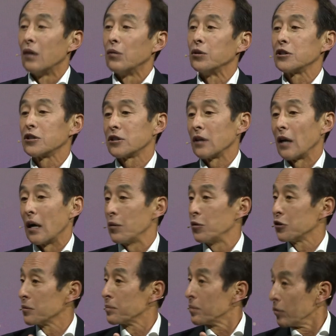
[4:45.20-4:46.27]
which I
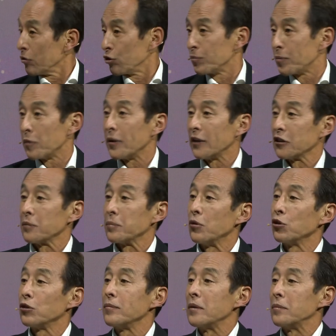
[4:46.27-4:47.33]
was a supervisory
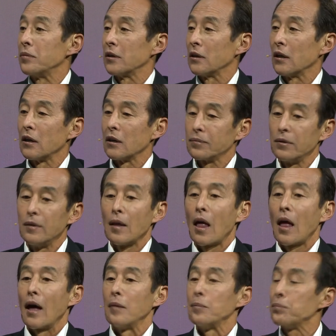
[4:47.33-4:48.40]
board member of
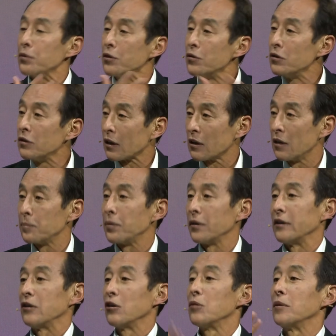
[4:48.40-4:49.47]
and built a
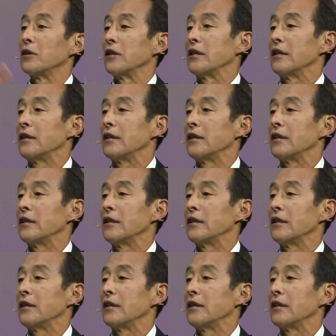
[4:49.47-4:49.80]
company over the